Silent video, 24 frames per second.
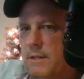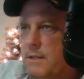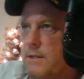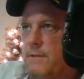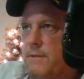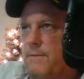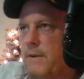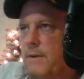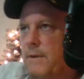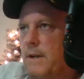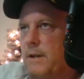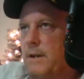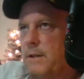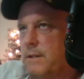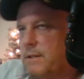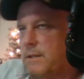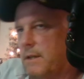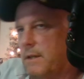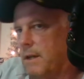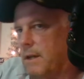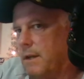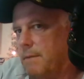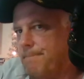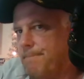as far
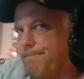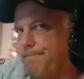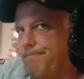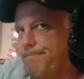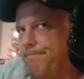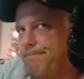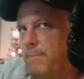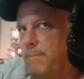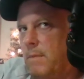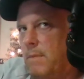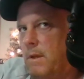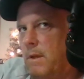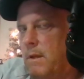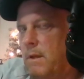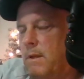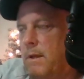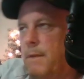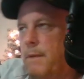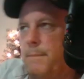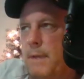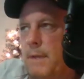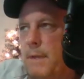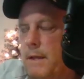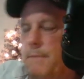as
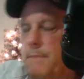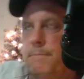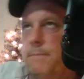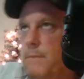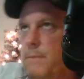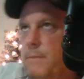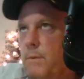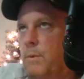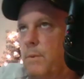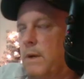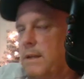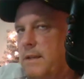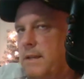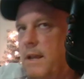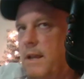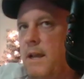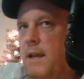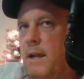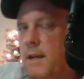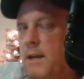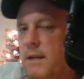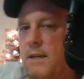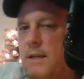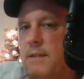when I say
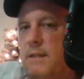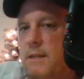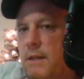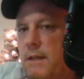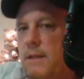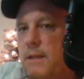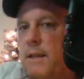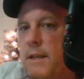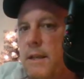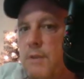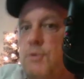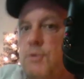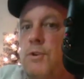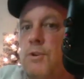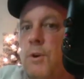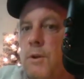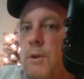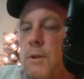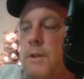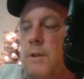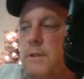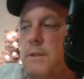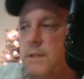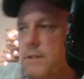us, I like
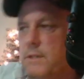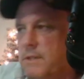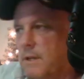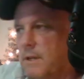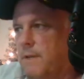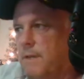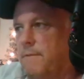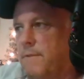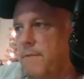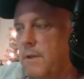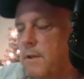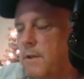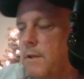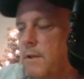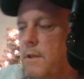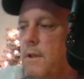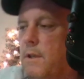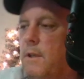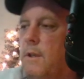journalists and stuff, the